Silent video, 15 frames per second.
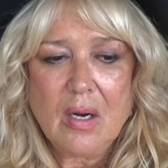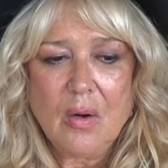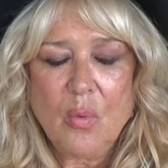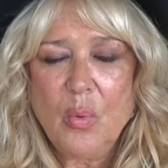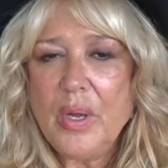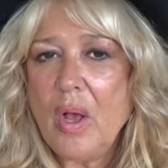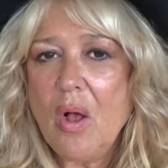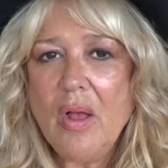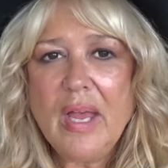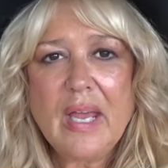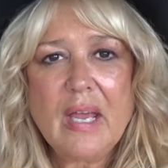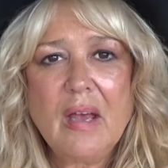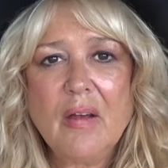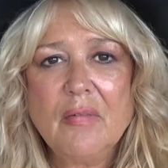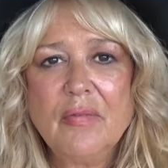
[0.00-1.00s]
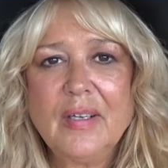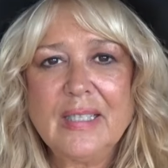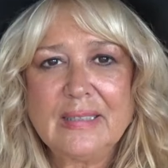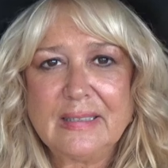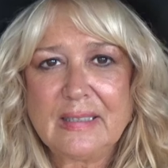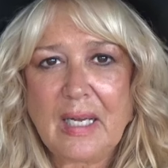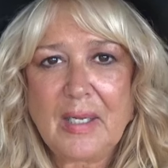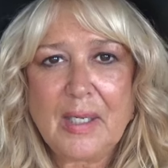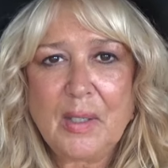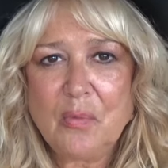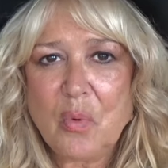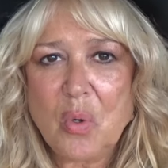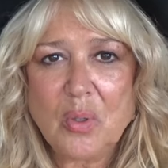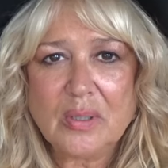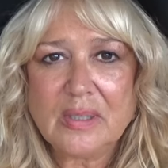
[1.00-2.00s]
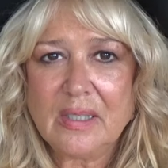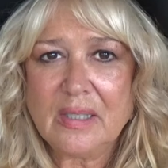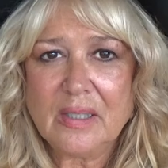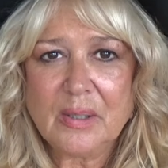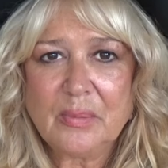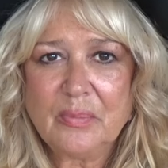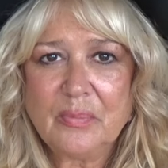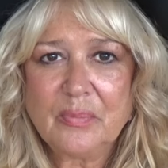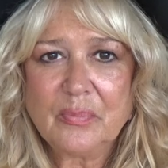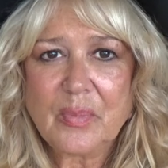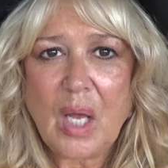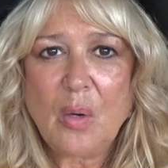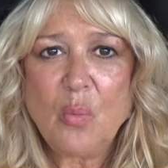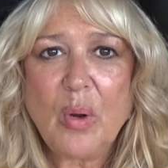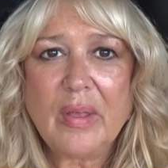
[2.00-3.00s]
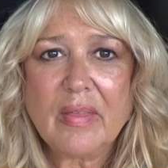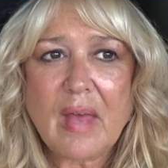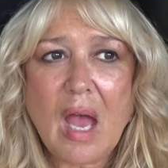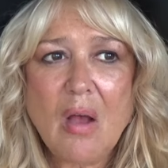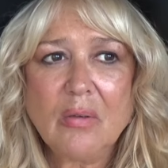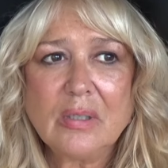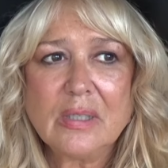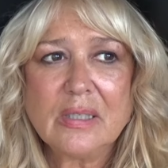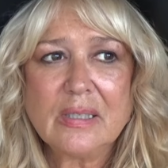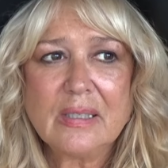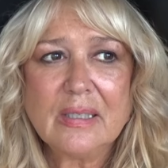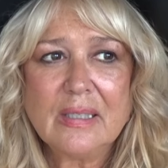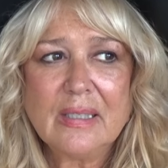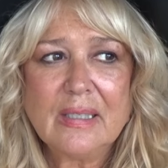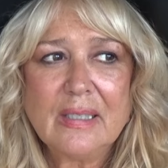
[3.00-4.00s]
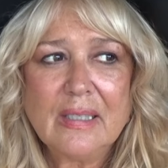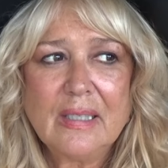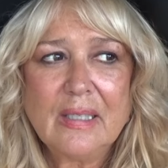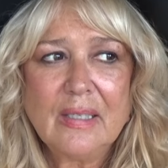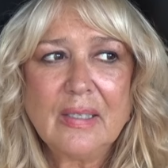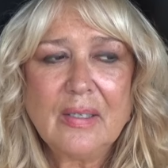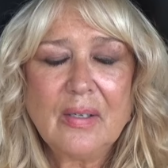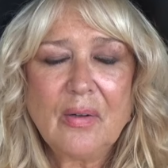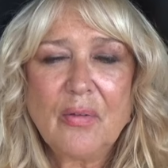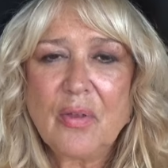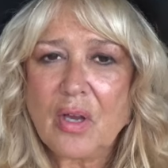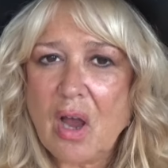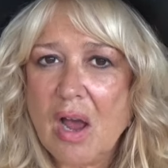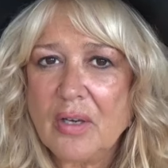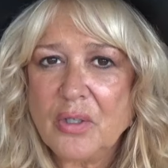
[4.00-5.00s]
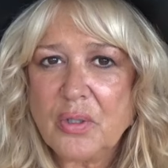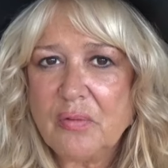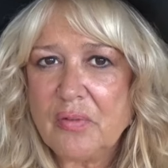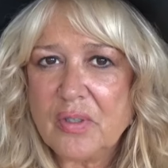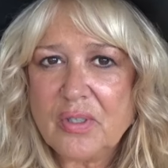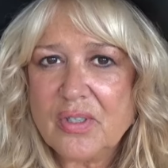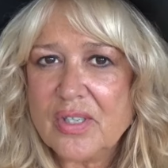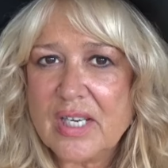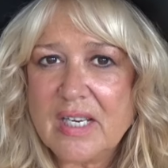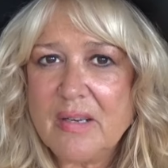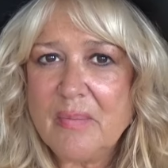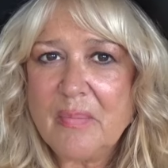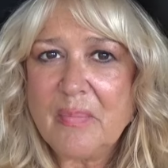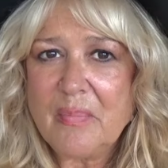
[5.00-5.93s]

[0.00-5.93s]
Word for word: We all have exciting roles here. And without the controversy